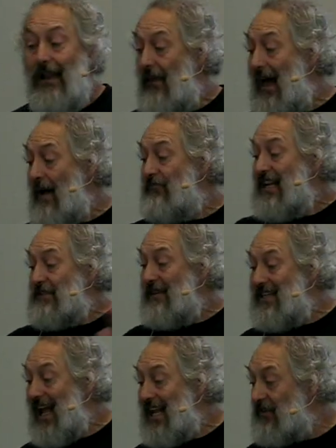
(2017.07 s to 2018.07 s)
Now that brings
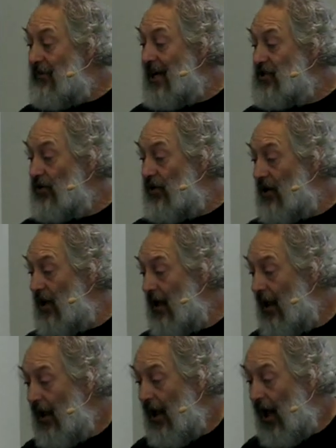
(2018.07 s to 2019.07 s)
me to the end of my
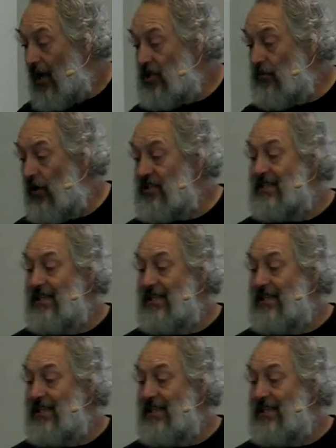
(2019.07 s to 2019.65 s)
talk. I do want to